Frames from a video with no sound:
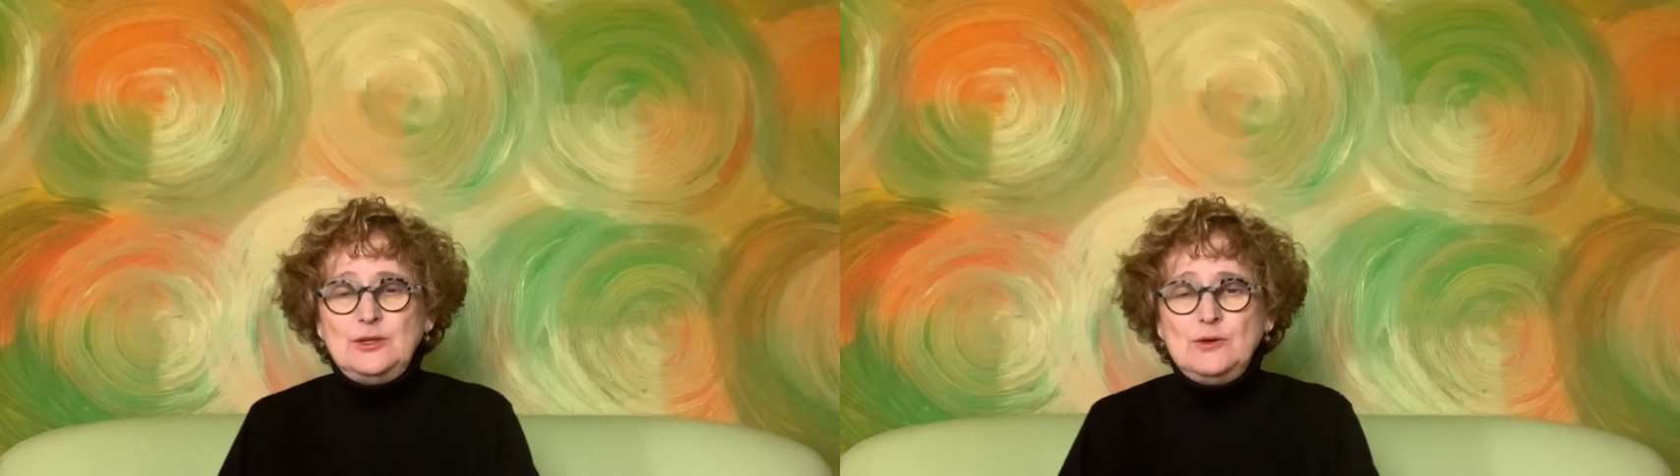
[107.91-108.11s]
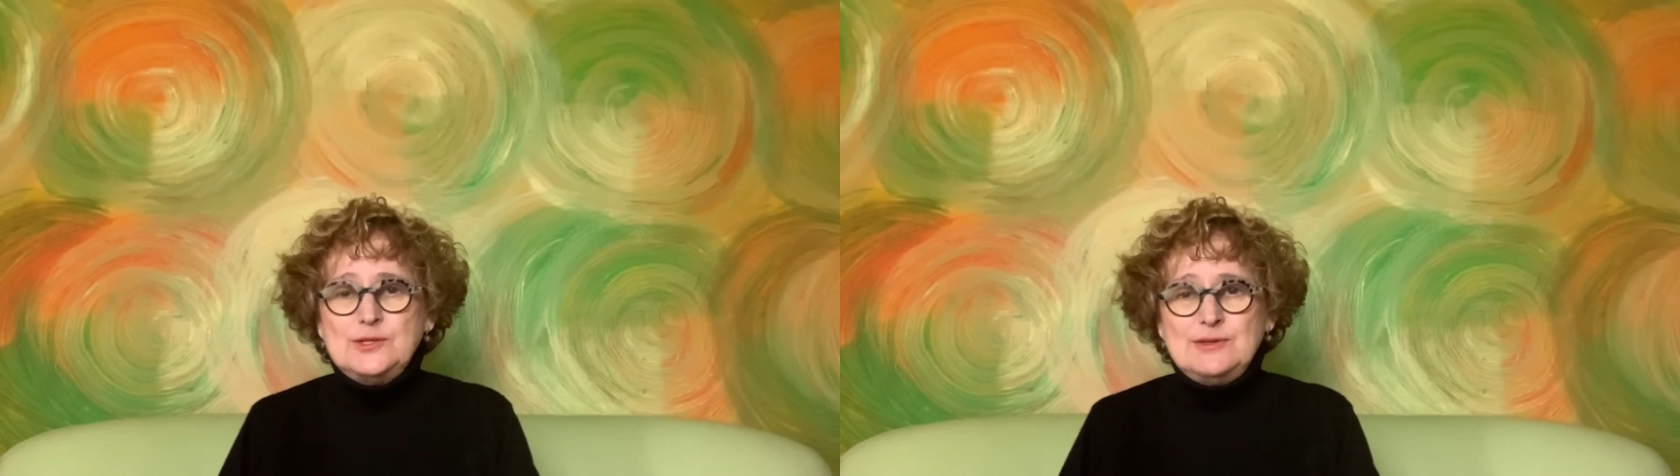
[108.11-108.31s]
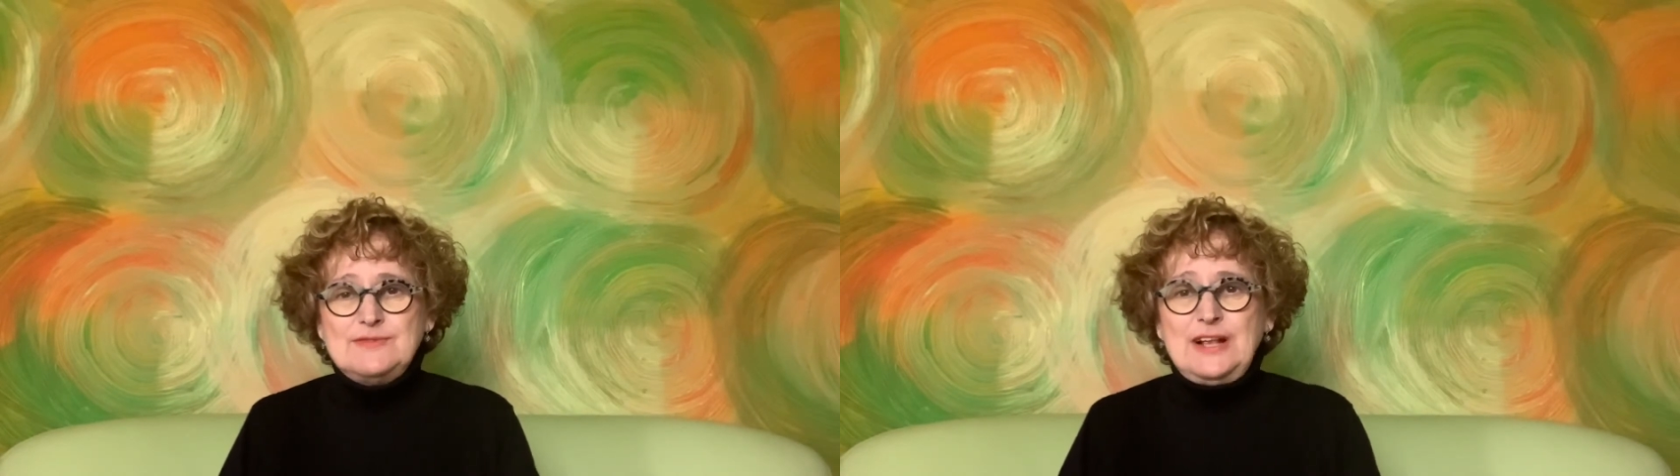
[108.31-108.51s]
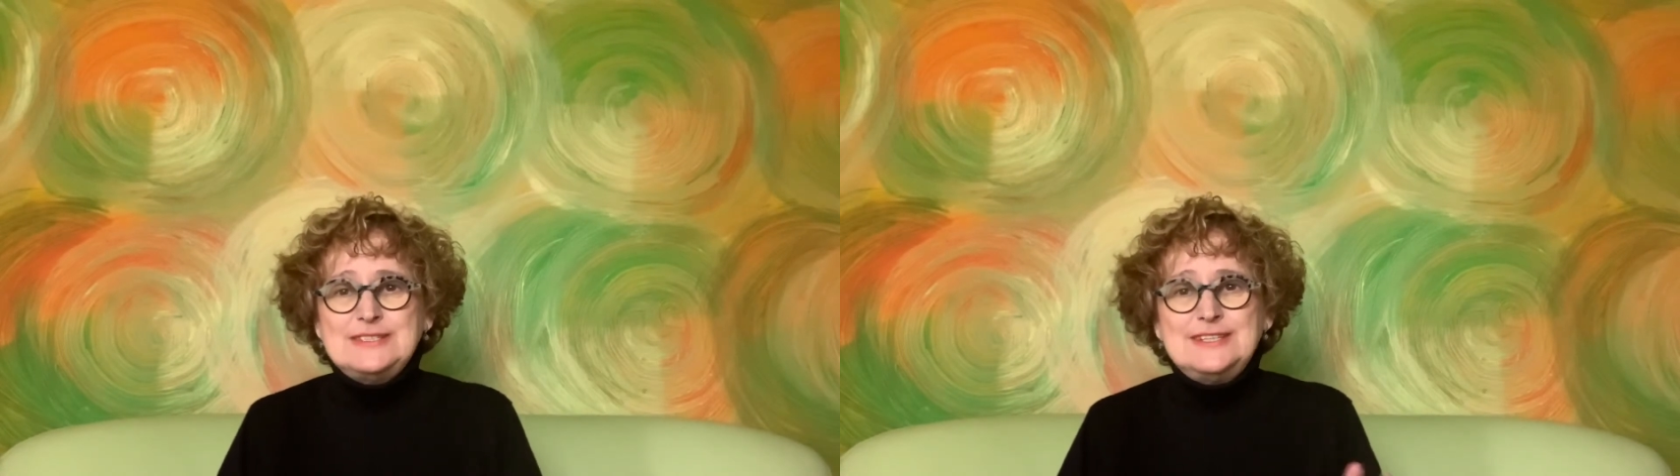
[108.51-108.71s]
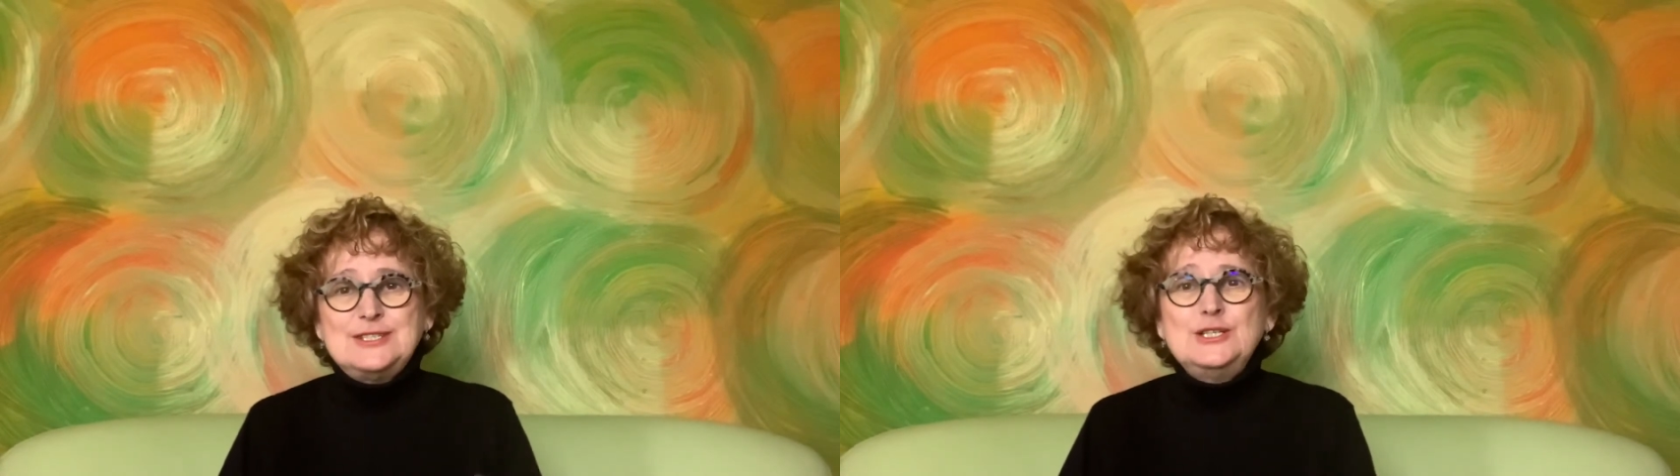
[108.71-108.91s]
also is valid
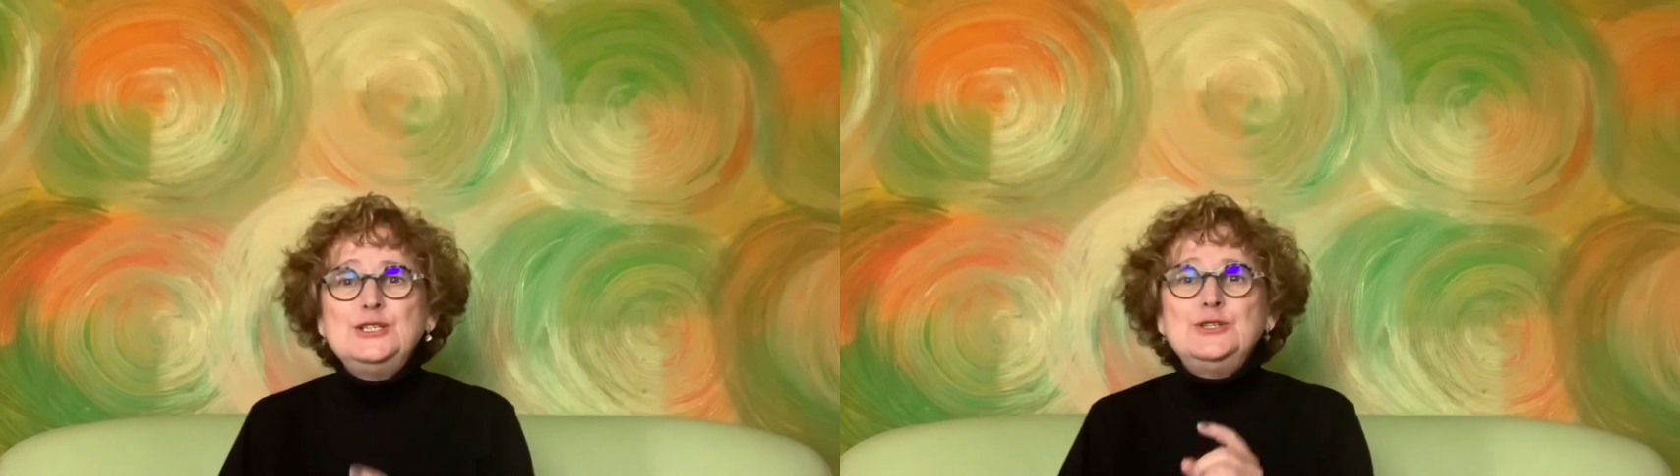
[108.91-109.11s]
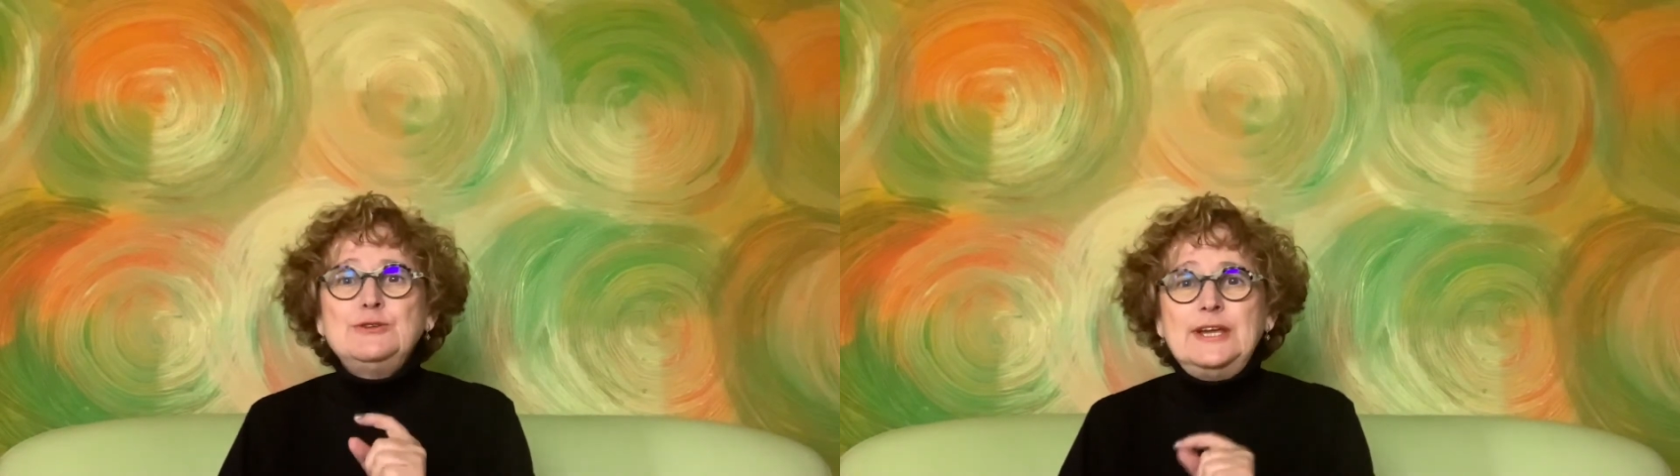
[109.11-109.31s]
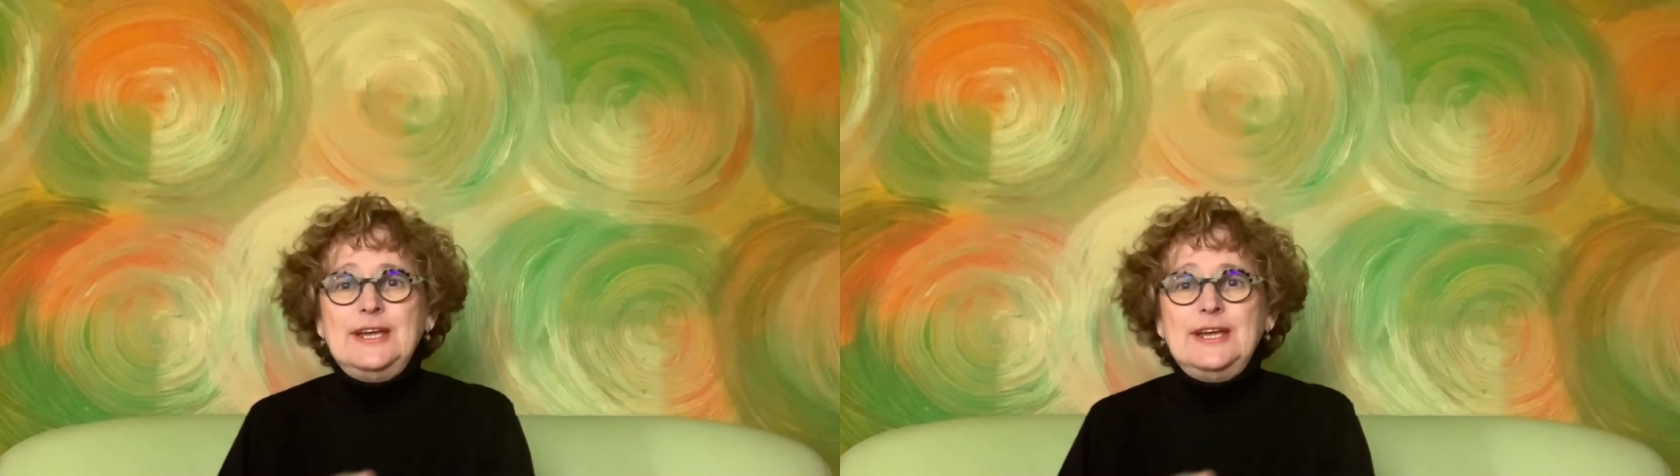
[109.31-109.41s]
until your